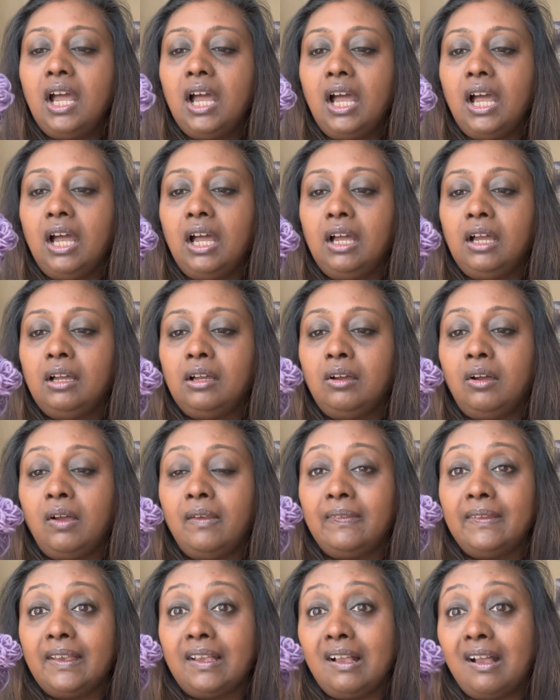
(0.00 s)

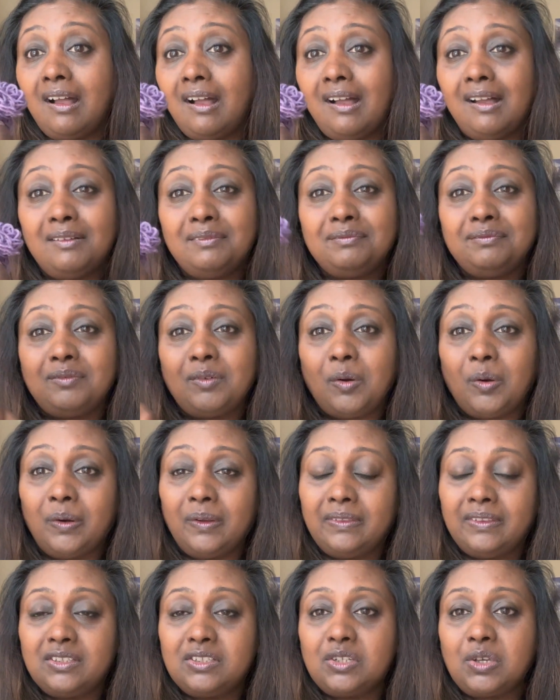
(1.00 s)
on the cuff or
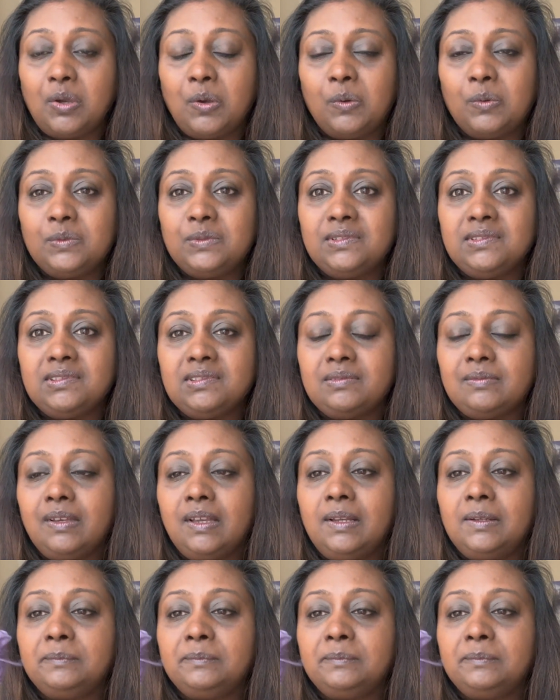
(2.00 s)
on the toes.